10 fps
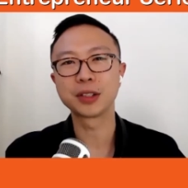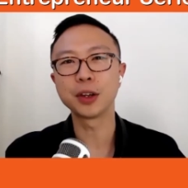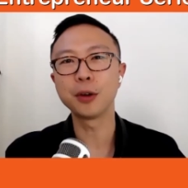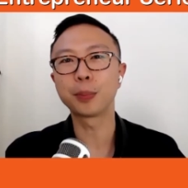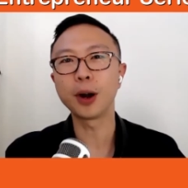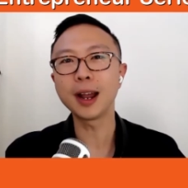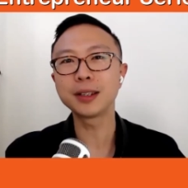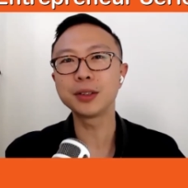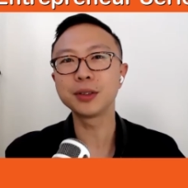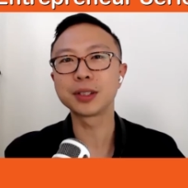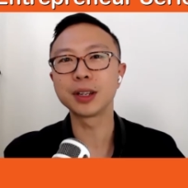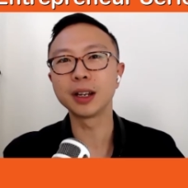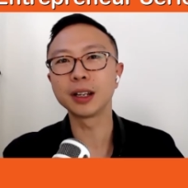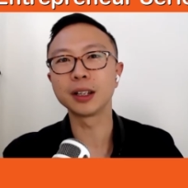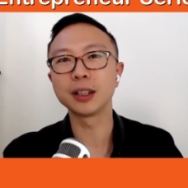prior to
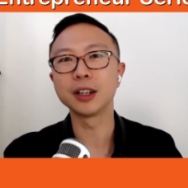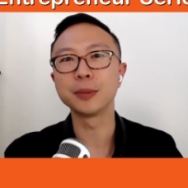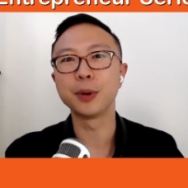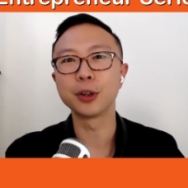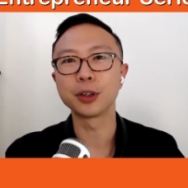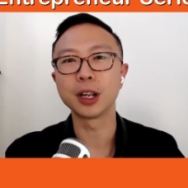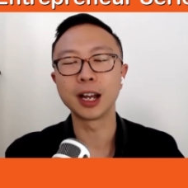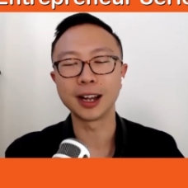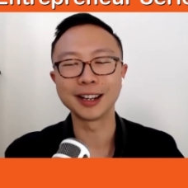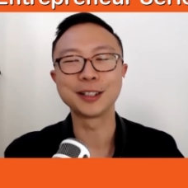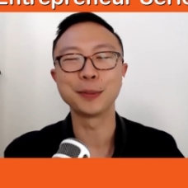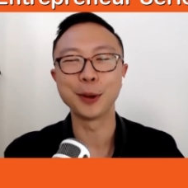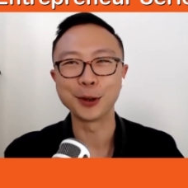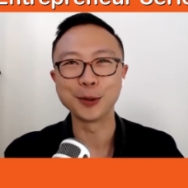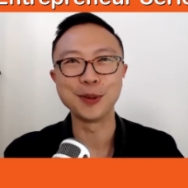starting at the
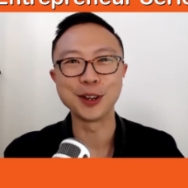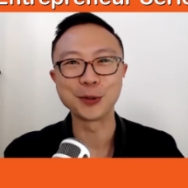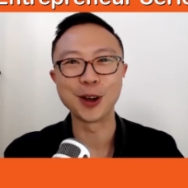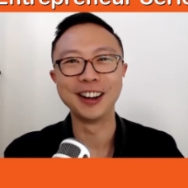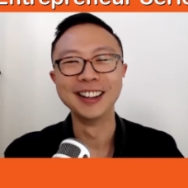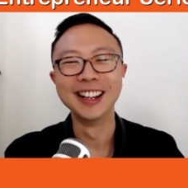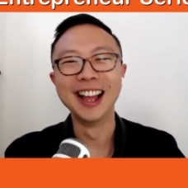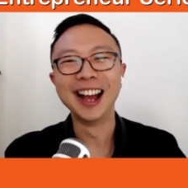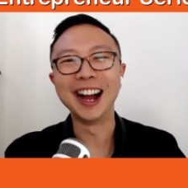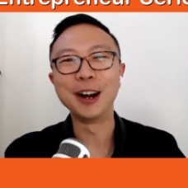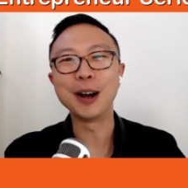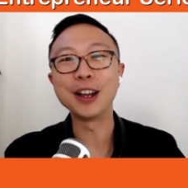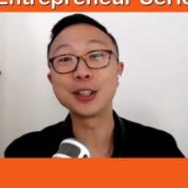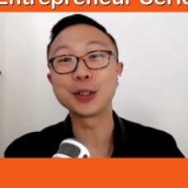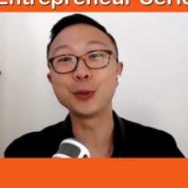Unspoken Pitch, I
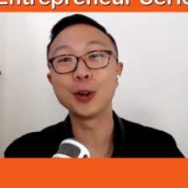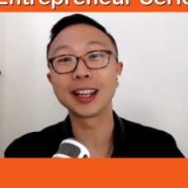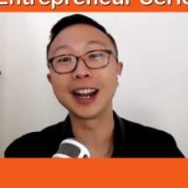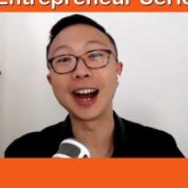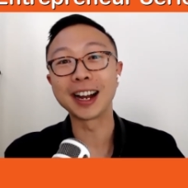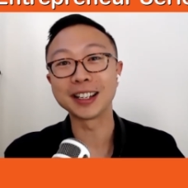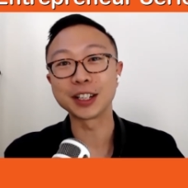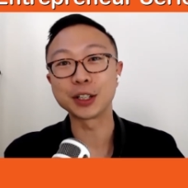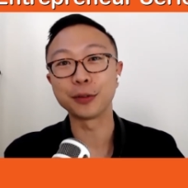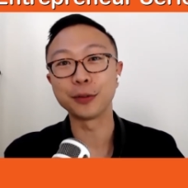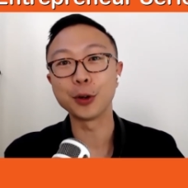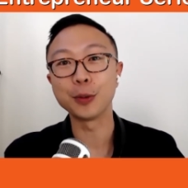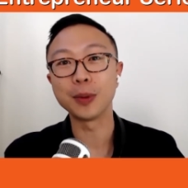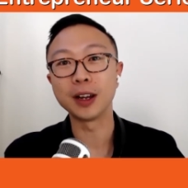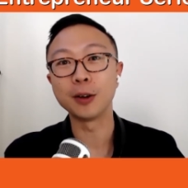used to work at an architecture
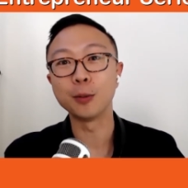firm. We